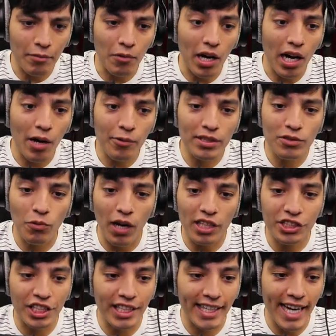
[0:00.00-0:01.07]
I'm always
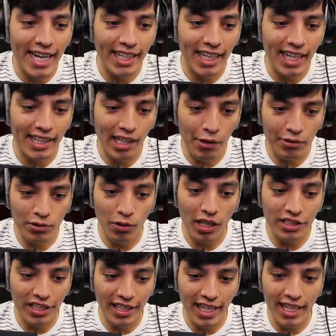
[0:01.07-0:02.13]
watching, can't hide. Always
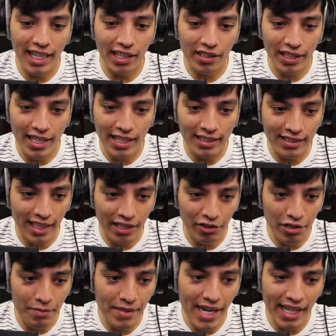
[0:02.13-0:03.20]
watching, can't hide. Okay, that's kind
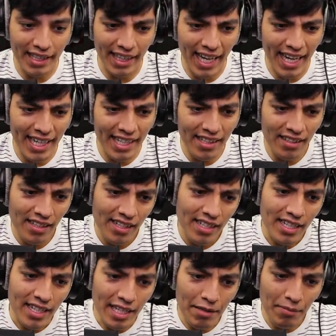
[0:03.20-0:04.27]
of creepy. I lied
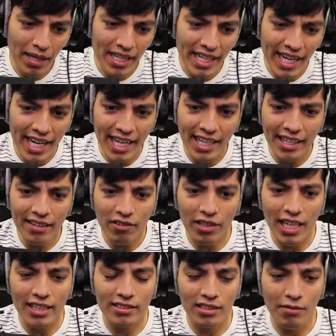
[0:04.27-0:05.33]
in my head.
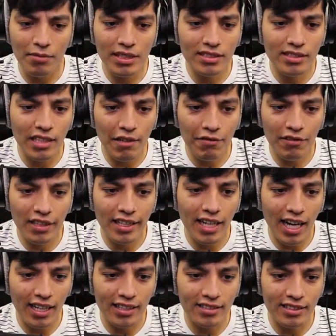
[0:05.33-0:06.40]
Okay, somebody's definitely
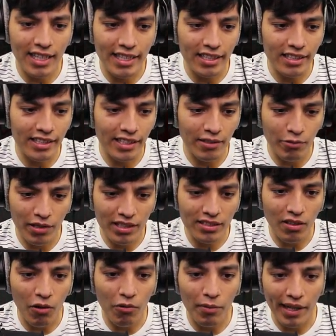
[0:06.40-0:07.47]
gone insane in here. What
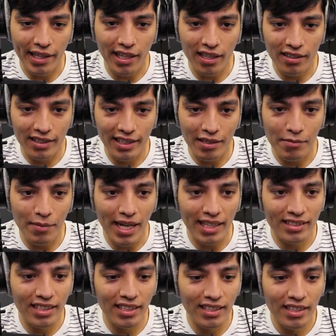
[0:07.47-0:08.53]
is... Oh my god, look at
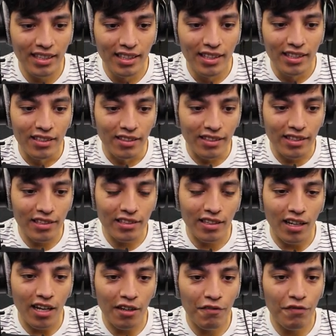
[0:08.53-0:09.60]
Amanda. Look at her
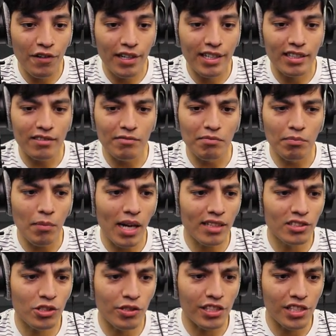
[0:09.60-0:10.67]
long freaking
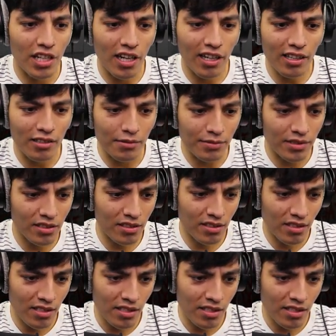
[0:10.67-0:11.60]
monstrous arms.